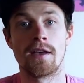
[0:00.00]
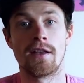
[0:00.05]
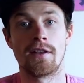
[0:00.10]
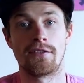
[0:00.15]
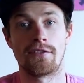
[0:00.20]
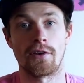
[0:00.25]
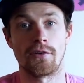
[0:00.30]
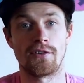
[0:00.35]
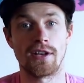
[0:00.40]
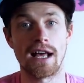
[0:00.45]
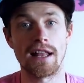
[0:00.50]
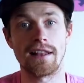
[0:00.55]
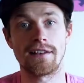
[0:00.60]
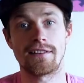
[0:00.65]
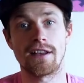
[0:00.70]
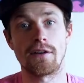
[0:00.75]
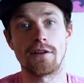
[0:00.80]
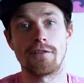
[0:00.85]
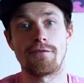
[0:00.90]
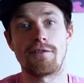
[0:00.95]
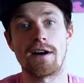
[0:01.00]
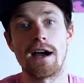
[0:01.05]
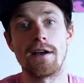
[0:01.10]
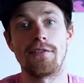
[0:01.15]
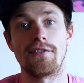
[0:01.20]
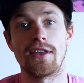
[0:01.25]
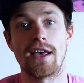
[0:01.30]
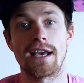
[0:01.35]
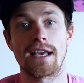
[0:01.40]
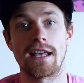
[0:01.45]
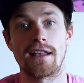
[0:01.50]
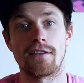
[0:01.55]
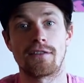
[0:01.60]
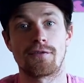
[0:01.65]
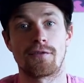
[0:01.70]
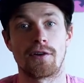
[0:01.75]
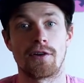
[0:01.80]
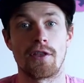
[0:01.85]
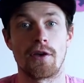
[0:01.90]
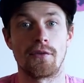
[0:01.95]
So dial it down to 5 seconds
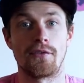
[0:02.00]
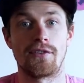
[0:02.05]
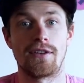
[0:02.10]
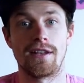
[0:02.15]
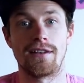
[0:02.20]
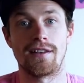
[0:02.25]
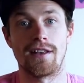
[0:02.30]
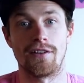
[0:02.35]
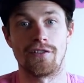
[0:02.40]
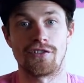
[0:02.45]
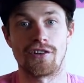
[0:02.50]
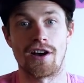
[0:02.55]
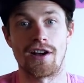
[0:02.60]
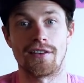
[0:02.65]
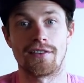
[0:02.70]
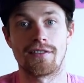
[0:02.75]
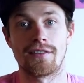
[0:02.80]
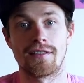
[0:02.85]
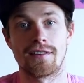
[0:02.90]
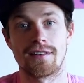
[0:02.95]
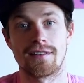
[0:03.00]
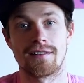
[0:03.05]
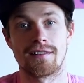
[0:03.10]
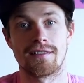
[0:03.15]
for those detail shots.